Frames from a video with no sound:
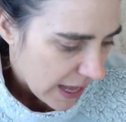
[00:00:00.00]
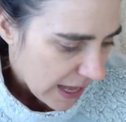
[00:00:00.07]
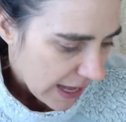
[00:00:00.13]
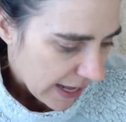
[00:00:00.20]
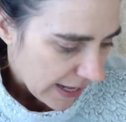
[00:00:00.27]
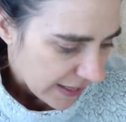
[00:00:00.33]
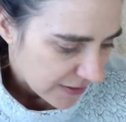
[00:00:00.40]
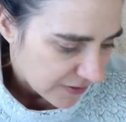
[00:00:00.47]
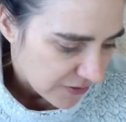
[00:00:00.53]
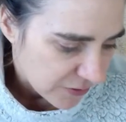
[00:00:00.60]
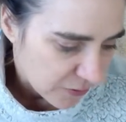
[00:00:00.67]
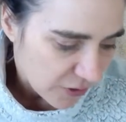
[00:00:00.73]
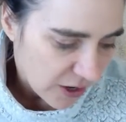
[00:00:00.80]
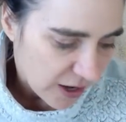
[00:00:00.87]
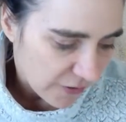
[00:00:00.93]
And
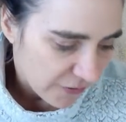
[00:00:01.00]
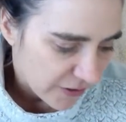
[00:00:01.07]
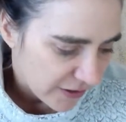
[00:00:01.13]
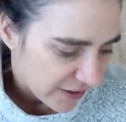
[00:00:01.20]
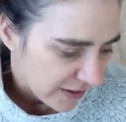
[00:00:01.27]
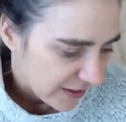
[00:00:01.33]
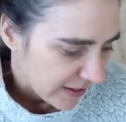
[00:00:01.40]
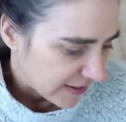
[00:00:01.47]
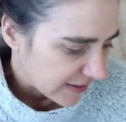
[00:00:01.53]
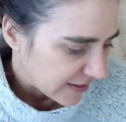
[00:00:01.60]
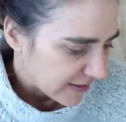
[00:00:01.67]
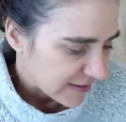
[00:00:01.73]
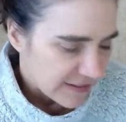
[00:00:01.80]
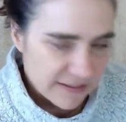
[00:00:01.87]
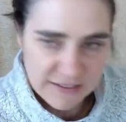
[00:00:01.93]
so kapha
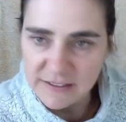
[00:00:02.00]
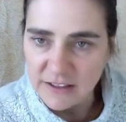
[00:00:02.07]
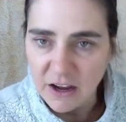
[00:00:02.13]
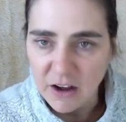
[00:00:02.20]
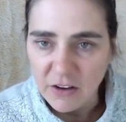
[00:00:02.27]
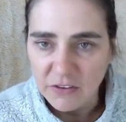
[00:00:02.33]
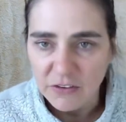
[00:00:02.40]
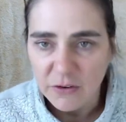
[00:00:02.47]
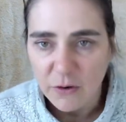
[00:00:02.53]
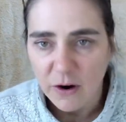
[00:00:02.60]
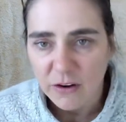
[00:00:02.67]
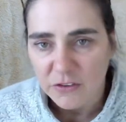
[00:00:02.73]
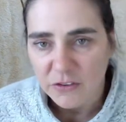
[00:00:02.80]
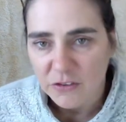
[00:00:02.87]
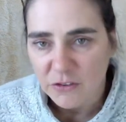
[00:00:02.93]
is also
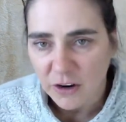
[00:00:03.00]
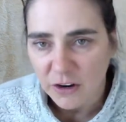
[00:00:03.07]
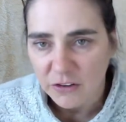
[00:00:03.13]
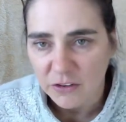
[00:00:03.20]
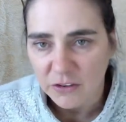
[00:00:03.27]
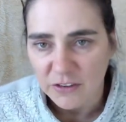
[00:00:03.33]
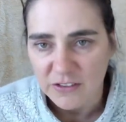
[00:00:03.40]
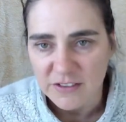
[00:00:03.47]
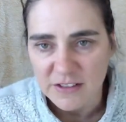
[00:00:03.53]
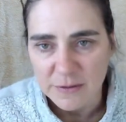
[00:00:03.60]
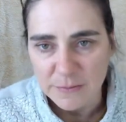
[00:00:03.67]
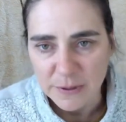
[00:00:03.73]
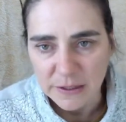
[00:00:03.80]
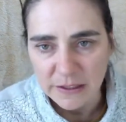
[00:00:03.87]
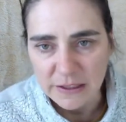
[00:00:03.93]
our structure and
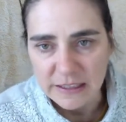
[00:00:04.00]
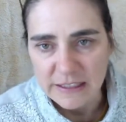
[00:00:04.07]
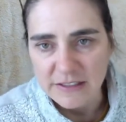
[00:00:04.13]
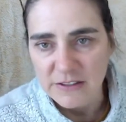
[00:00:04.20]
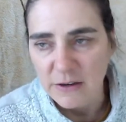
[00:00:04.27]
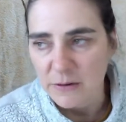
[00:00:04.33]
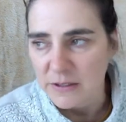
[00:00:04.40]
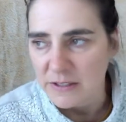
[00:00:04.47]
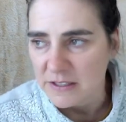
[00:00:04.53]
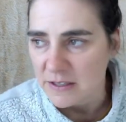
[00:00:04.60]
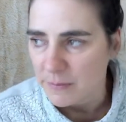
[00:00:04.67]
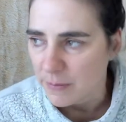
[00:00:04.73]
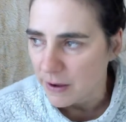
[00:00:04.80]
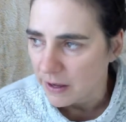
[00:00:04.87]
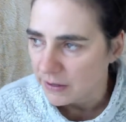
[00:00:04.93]
stability. So it's the
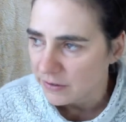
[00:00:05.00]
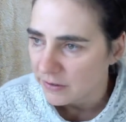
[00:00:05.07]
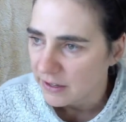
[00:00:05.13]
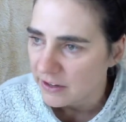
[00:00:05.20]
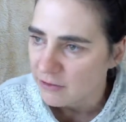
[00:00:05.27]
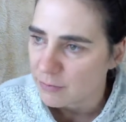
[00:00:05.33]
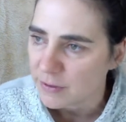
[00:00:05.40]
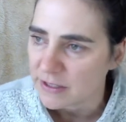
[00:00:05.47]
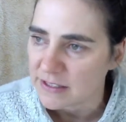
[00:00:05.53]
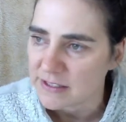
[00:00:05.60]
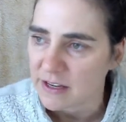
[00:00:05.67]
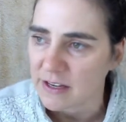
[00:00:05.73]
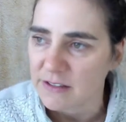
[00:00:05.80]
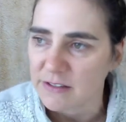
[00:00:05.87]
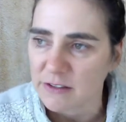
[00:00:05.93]
pond life, but
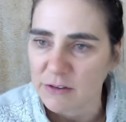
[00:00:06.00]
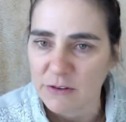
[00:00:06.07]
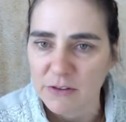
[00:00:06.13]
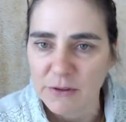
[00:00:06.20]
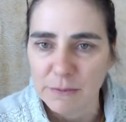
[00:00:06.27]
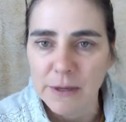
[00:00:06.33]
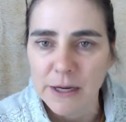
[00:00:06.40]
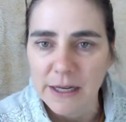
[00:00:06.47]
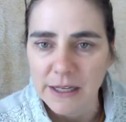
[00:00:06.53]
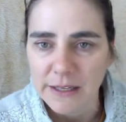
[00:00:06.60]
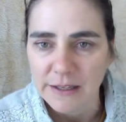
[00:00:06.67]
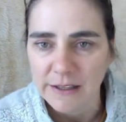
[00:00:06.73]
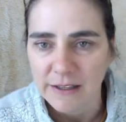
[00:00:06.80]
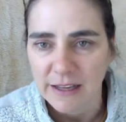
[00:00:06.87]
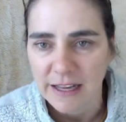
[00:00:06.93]
it's also the
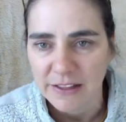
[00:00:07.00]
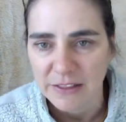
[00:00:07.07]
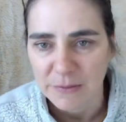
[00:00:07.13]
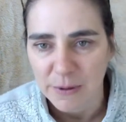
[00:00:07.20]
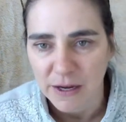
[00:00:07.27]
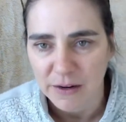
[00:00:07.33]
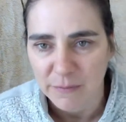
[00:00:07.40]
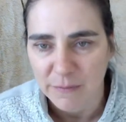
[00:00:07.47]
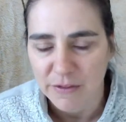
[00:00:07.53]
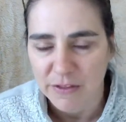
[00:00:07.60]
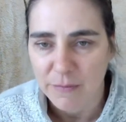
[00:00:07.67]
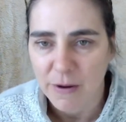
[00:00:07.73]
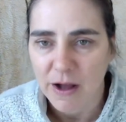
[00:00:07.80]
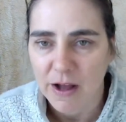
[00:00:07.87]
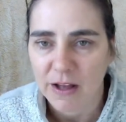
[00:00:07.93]
mud at the bottom of
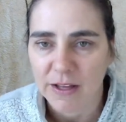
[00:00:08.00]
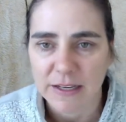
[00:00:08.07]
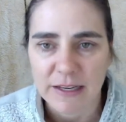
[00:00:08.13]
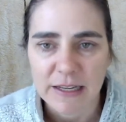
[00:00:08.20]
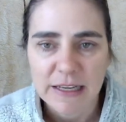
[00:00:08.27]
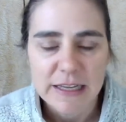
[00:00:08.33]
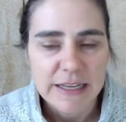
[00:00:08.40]
the pond.